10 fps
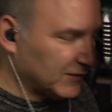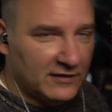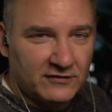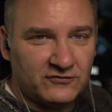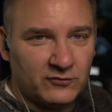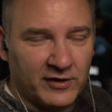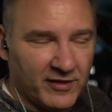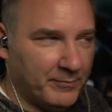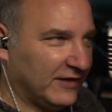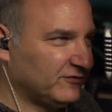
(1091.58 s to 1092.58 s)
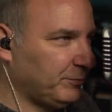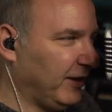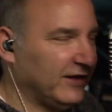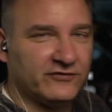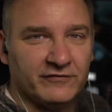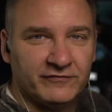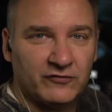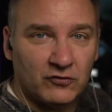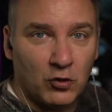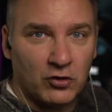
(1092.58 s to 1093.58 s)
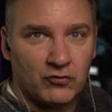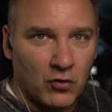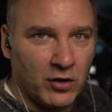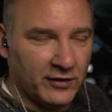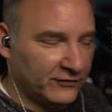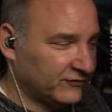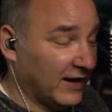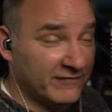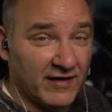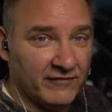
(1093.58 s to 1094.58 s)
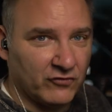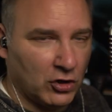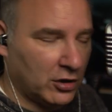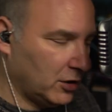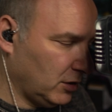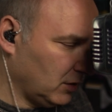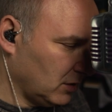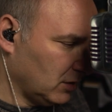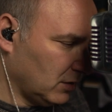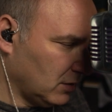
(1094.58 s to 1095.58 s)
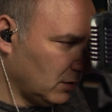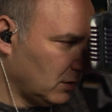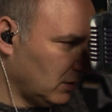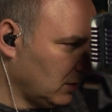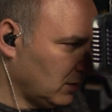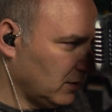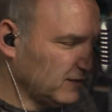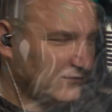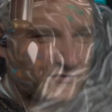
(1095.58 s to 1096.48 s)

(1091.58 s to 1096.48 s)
This is one of the best plays of Lord Royals I've ever heard. This